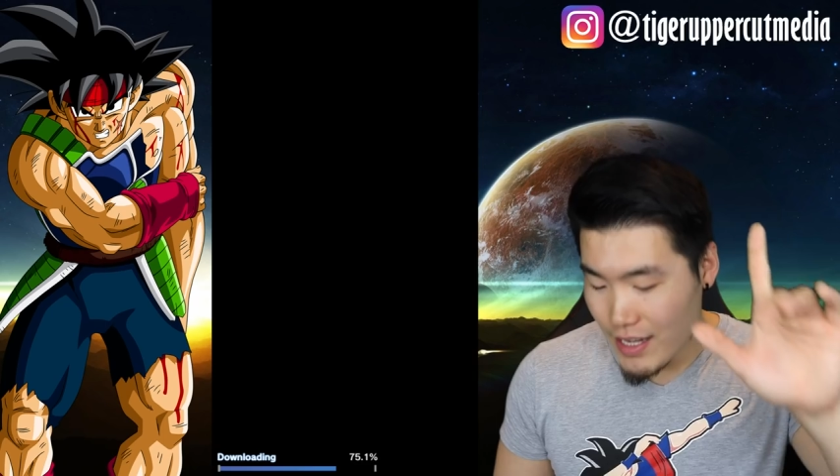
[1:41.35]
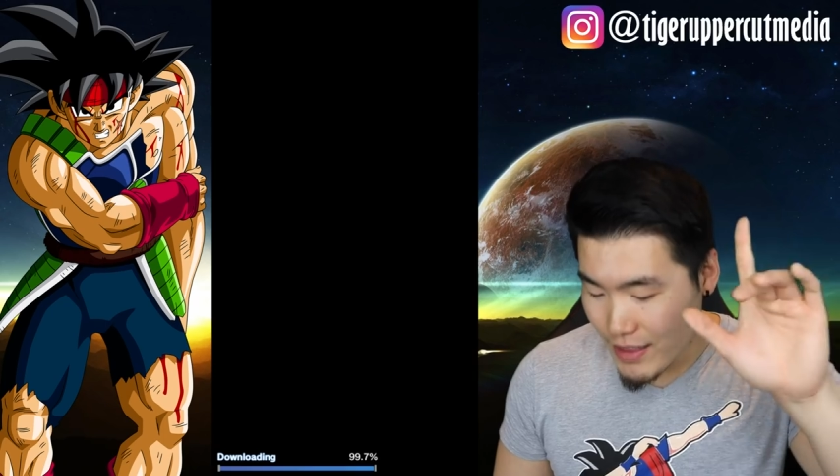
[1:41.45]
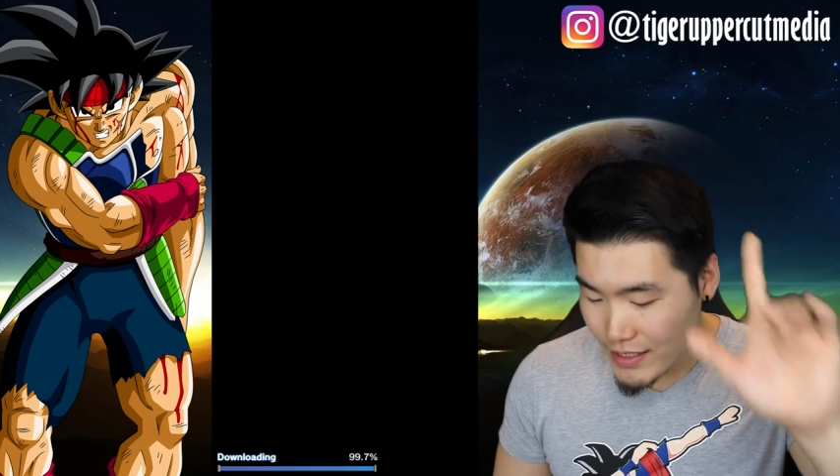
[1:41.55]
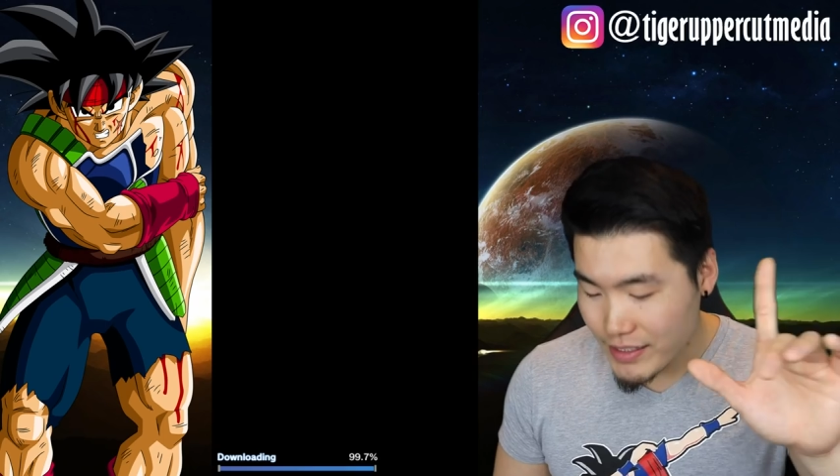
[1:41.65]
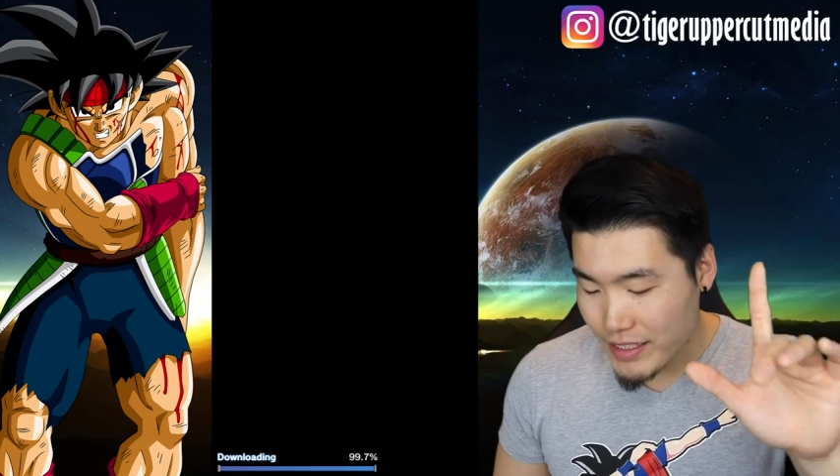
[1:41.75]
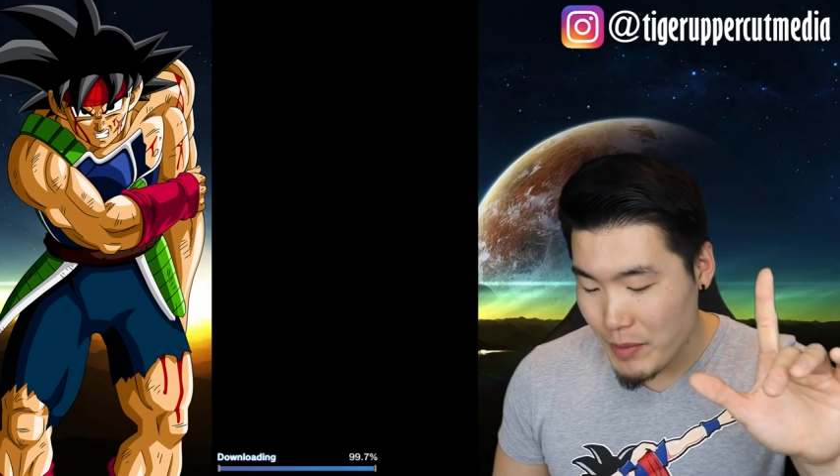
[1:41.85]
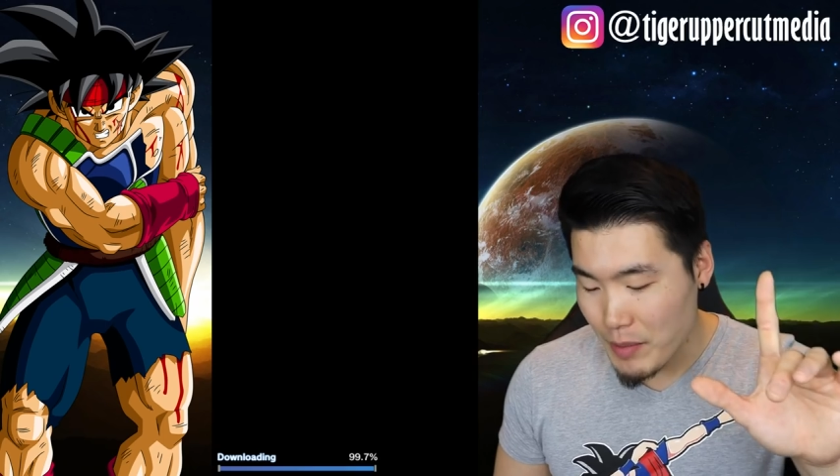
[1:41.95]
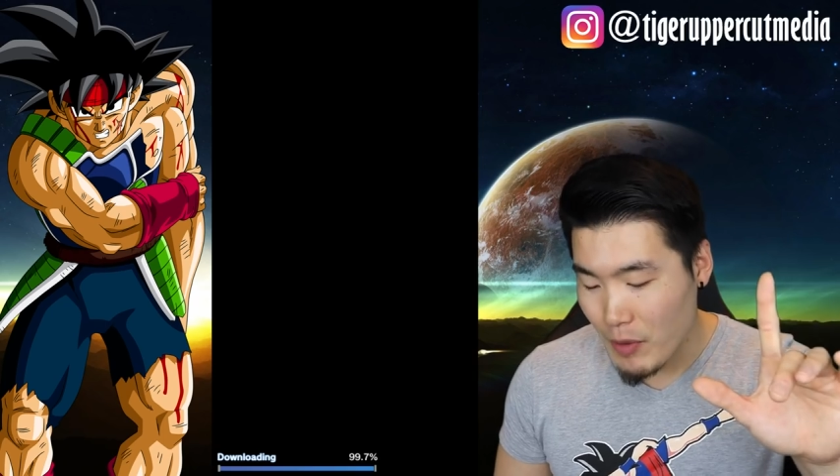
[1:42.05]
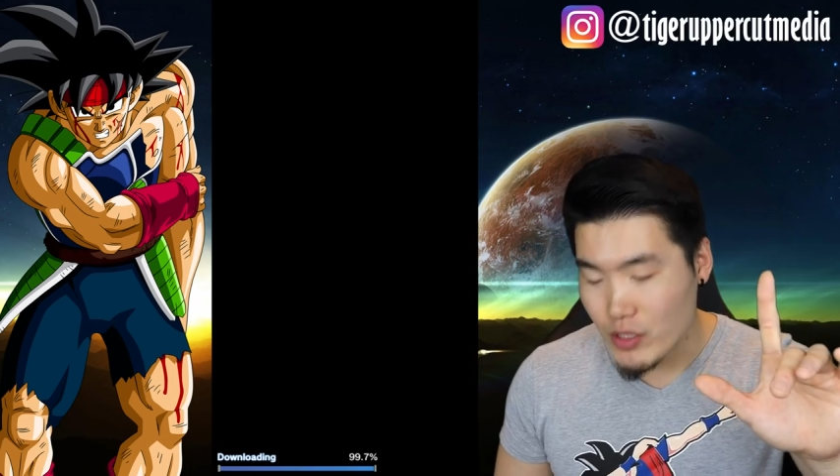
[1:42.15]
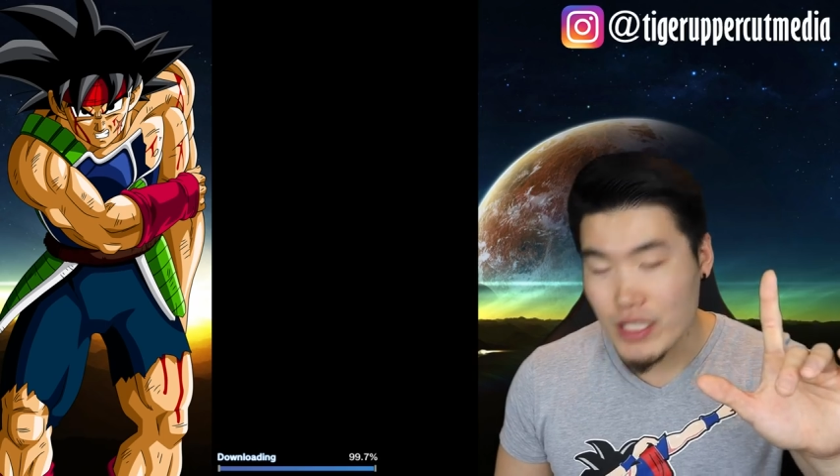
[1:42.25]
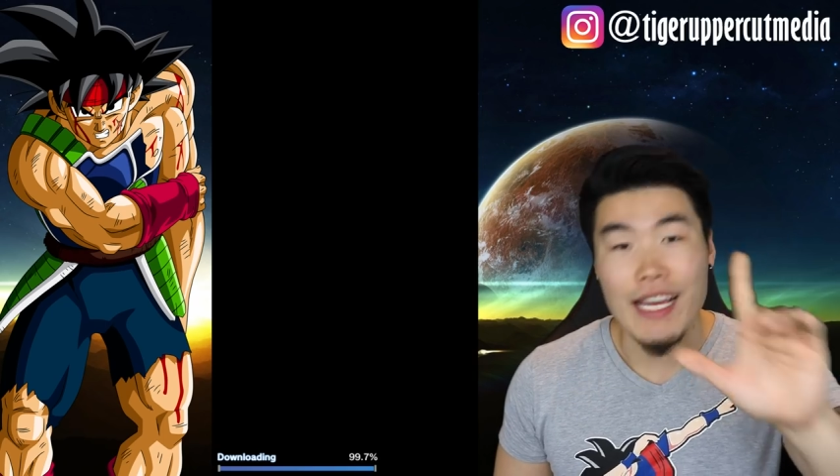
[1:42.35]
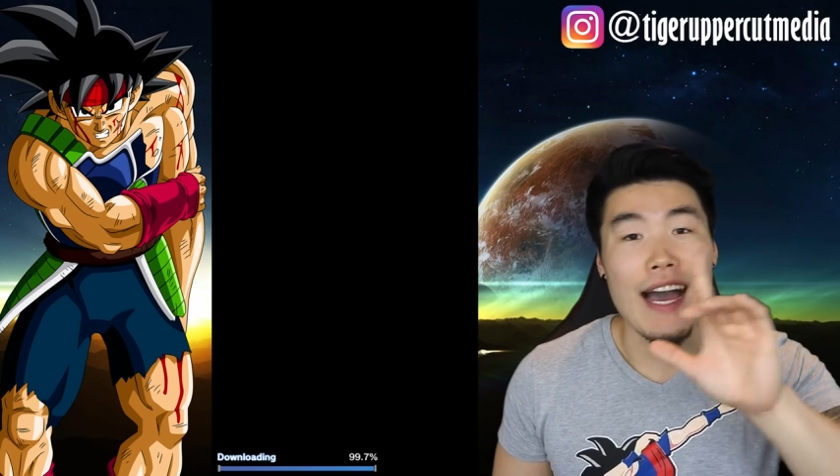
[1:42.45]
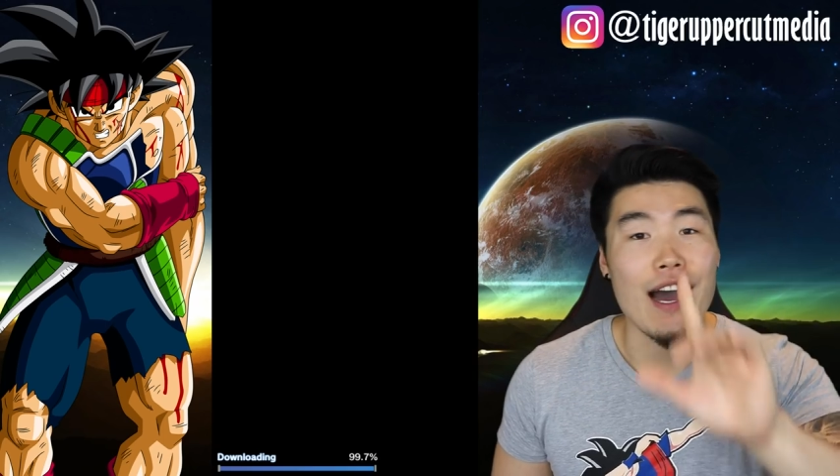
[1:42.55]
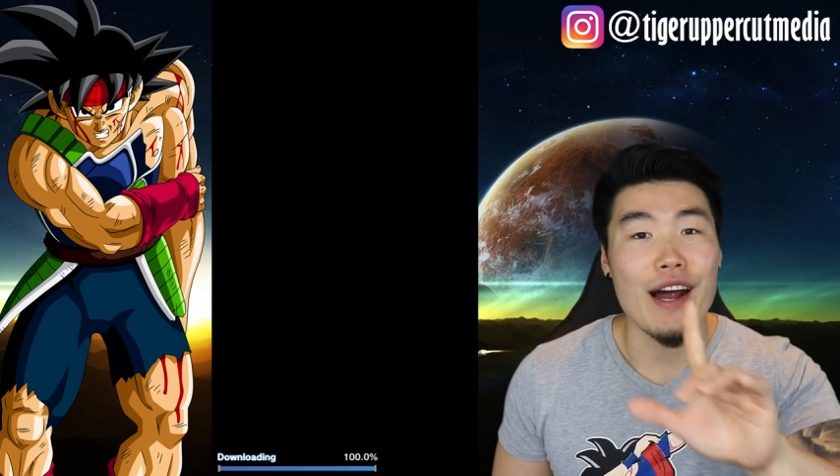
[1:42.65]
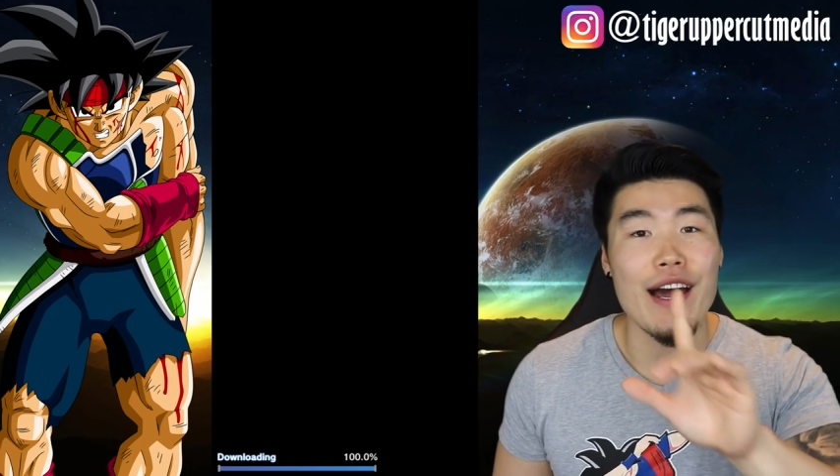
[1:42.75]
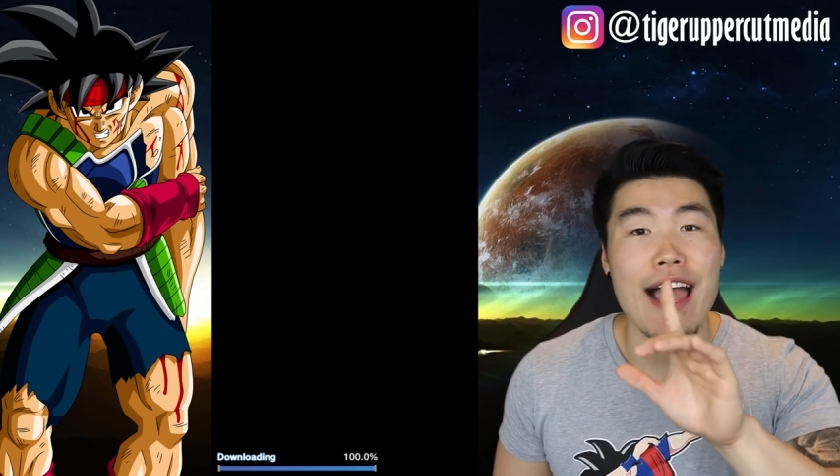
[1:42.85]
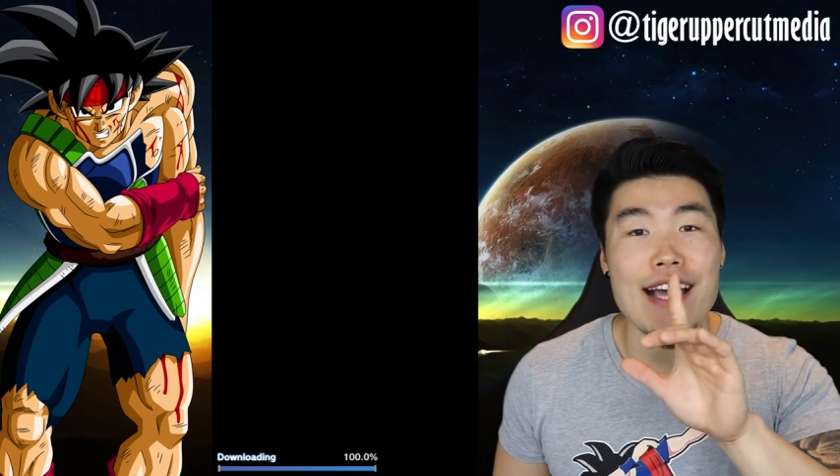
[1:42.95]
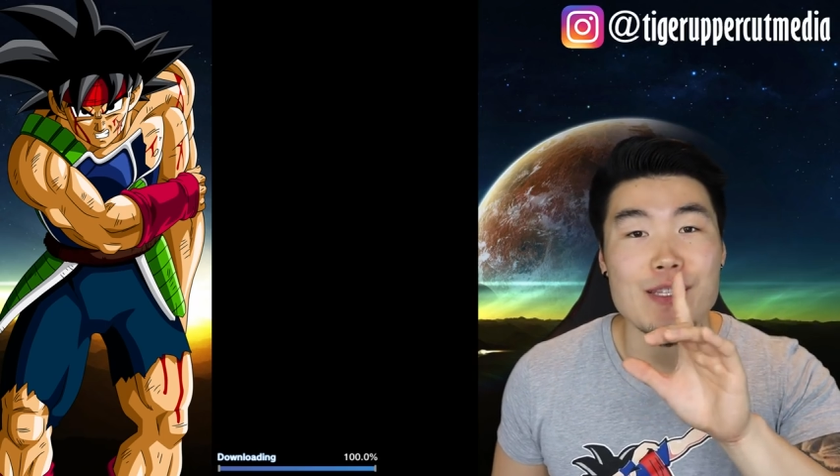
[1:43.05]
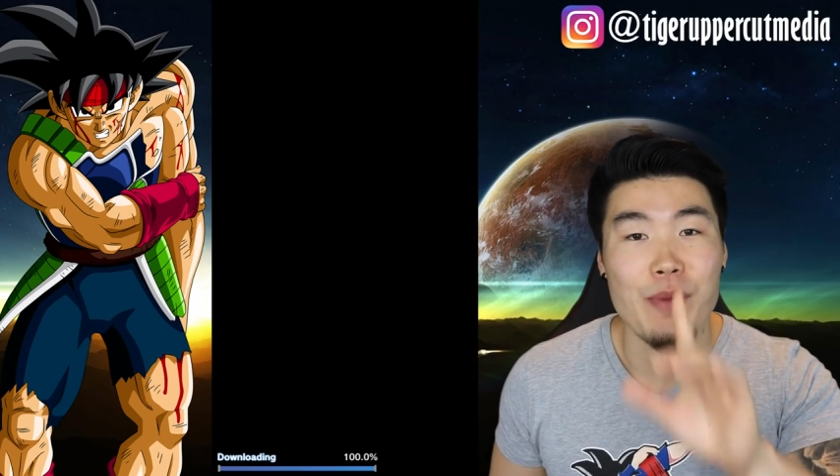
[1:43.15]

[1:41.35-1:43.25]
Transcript: This is gonna be the multi that has